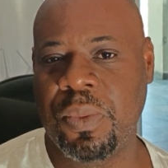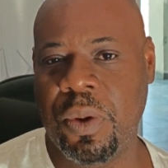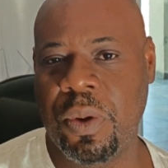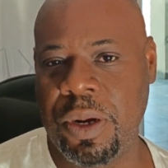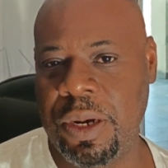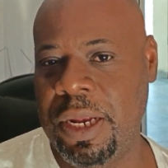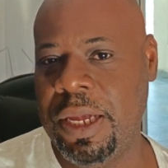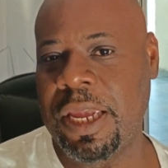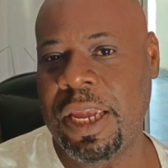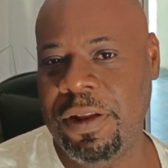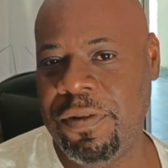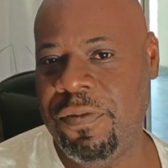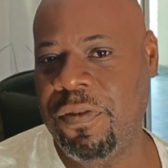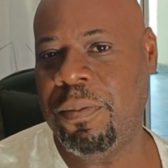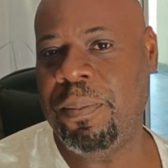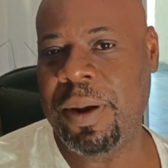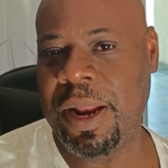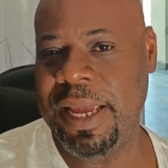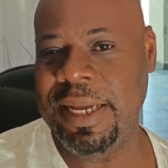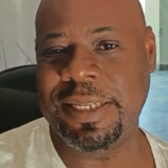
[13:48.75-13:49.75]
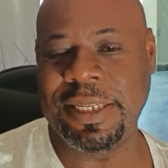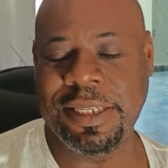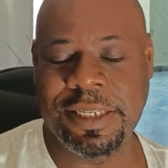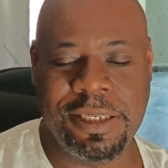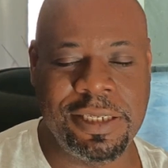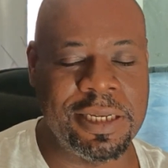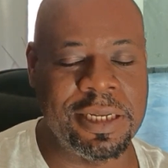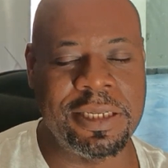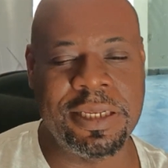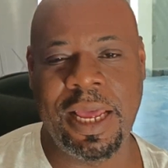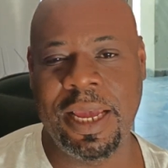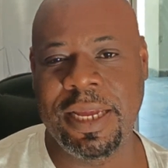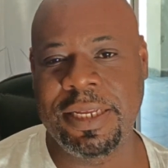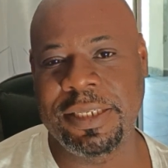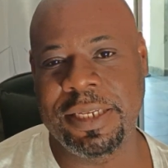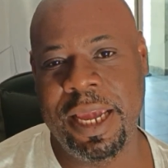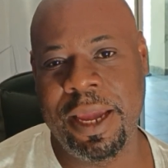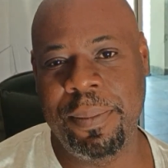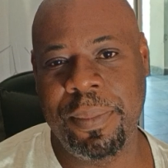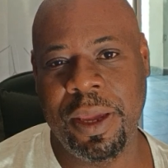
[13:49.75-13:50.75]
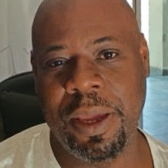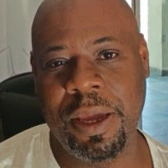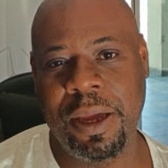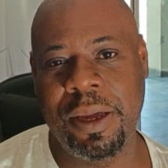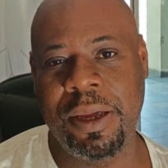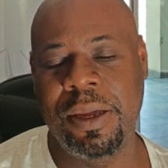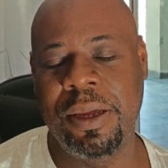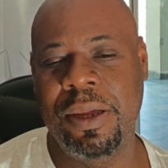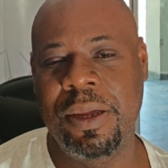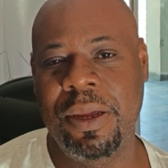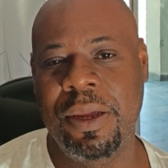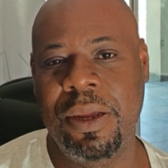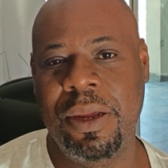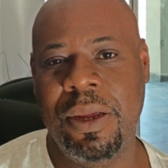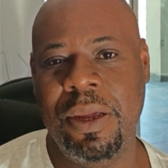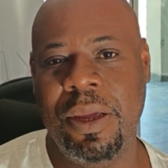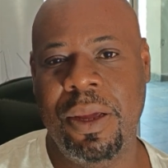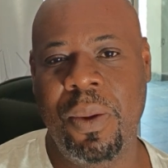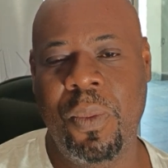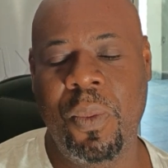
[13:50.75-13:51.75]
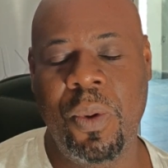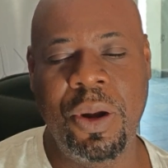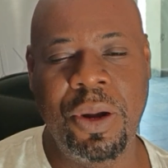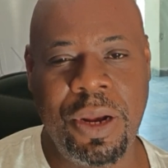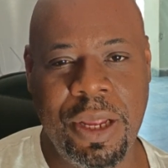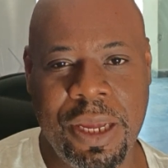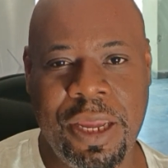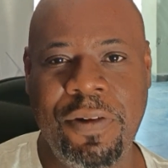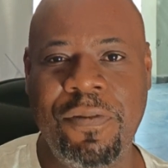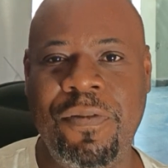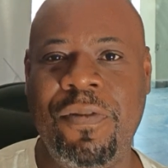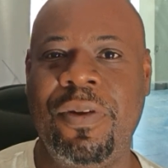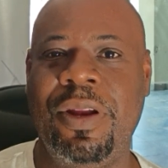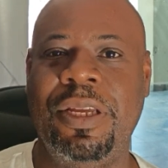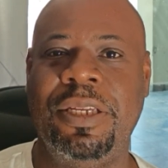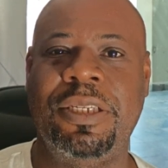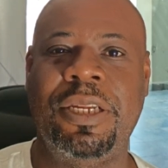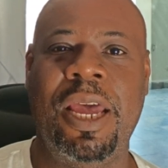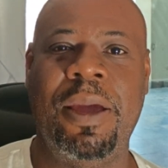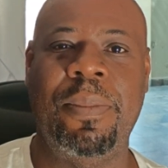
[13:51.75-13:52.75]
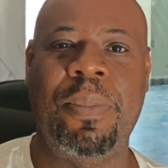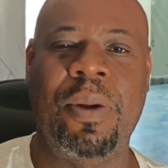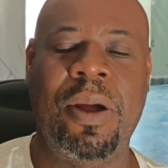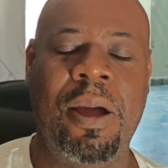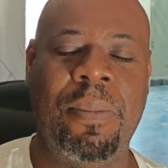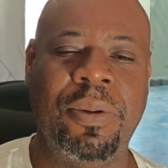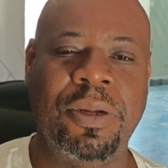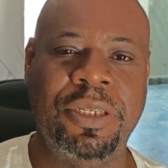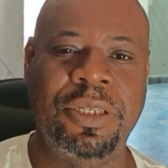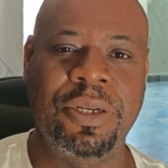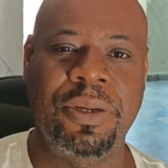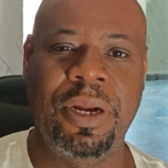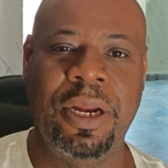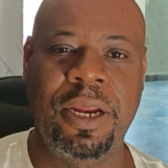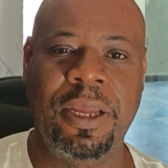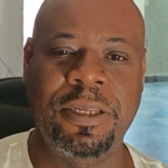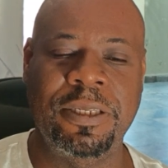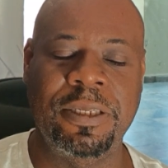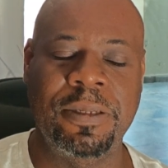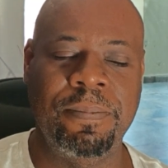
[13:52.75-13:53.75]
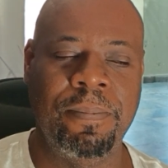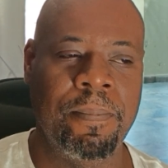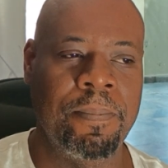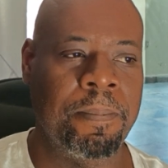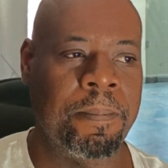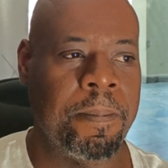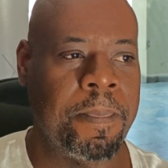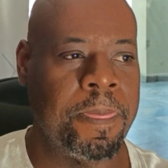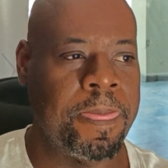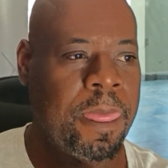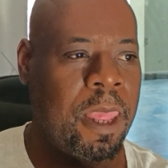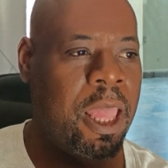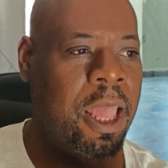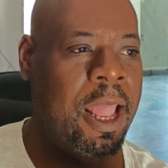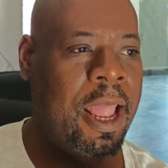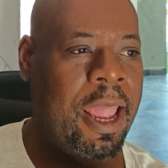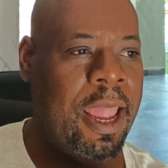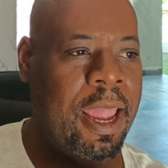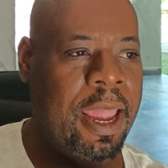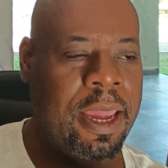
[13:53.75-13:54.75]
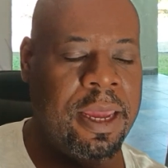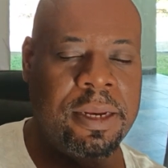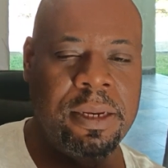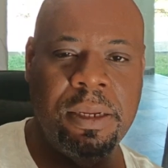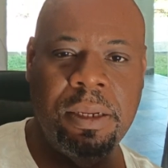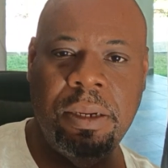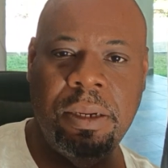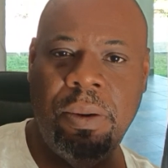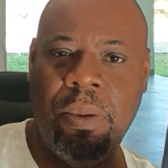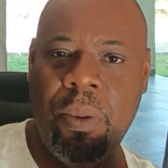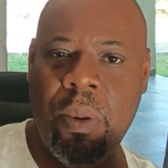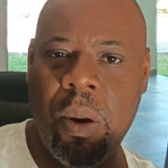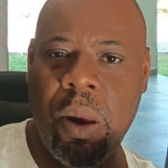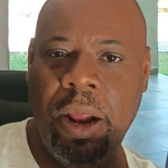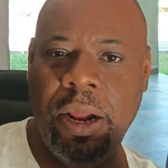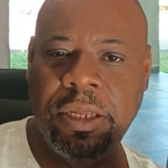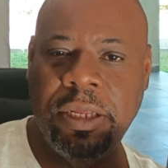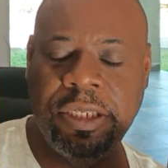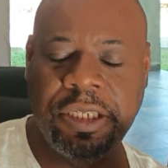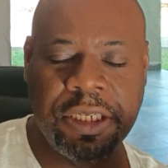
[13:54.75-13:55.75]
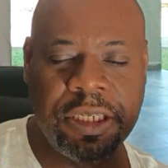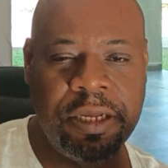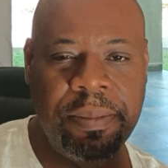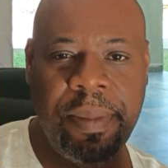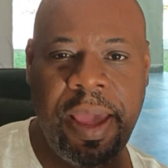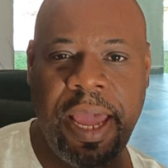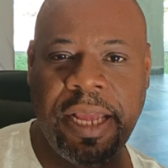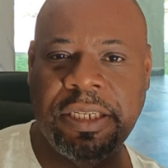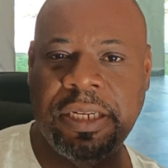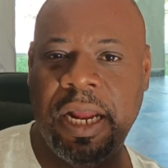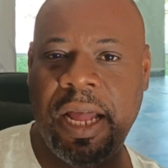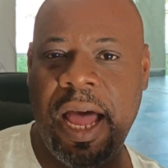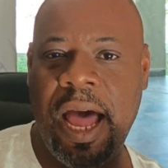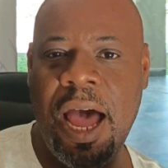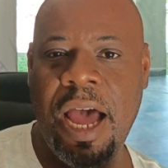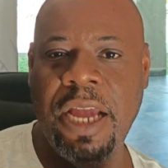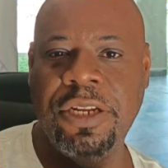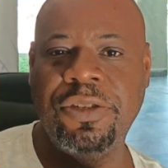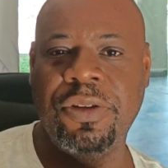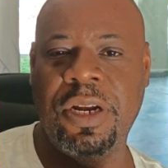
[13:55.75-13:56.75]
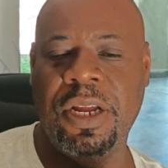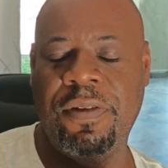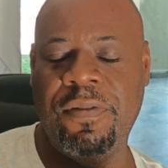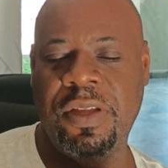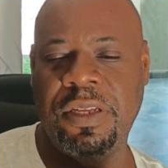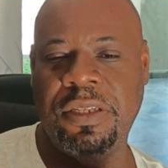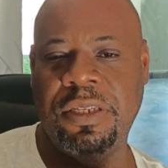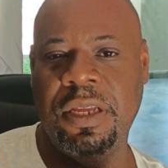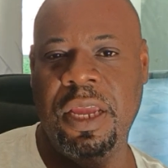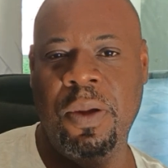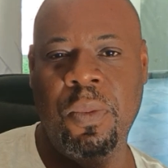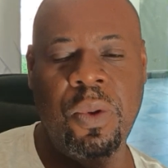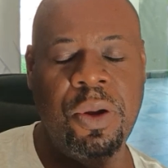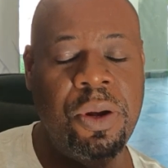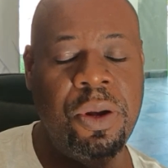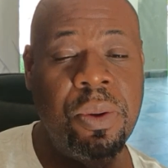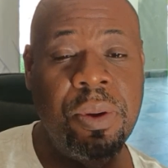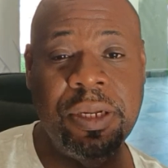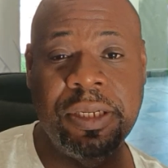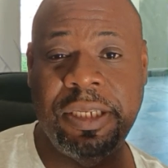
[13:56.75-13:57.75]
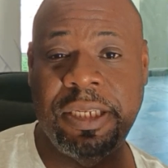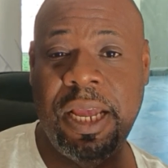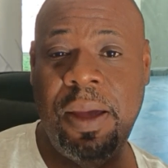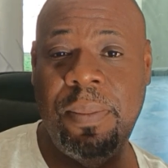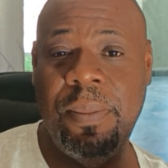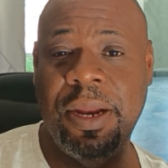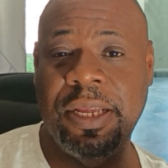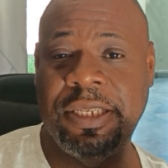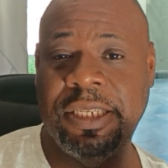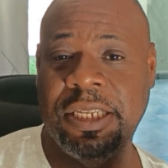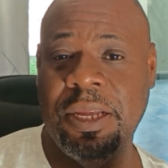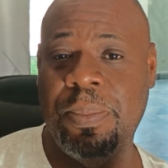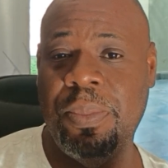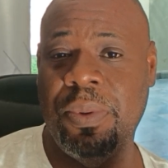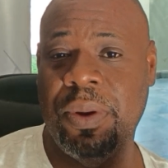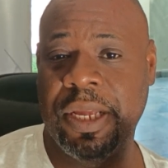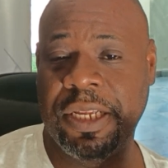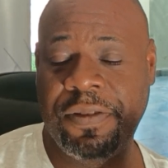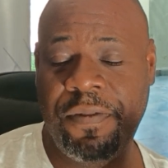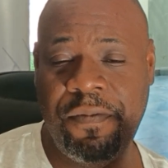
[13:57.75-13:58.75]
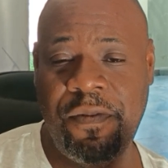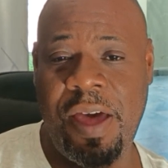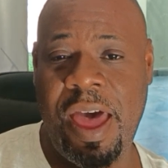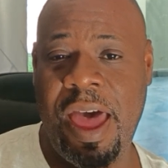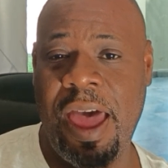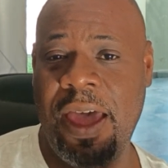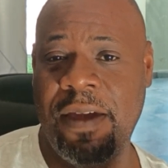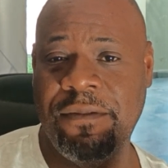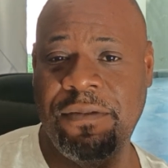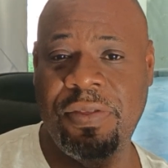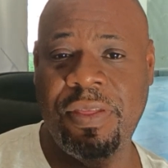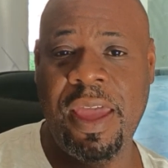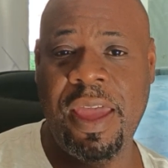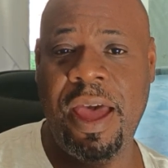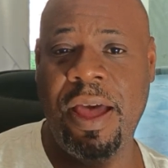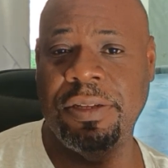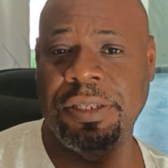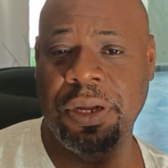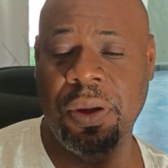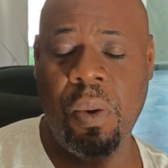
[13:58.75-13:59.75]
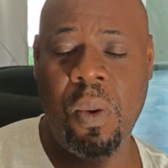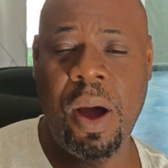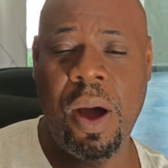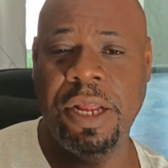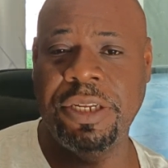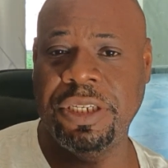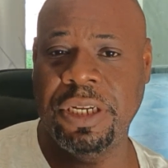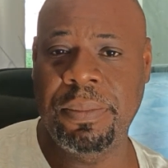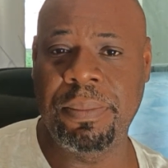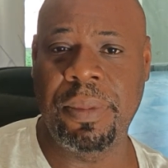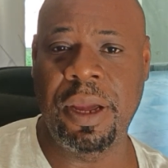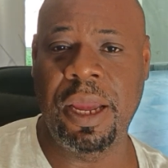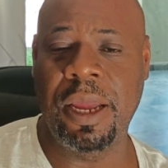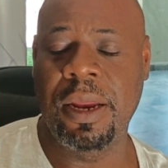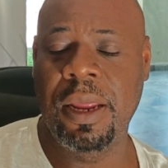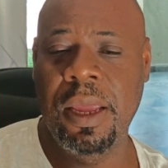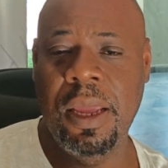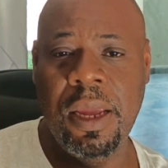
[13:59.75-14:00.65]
We're looking for places just like Zambia. We're looking for these type of opportunities. And just imagine 100 of us, and we're doing something as simple as 5,000 kwacha a month.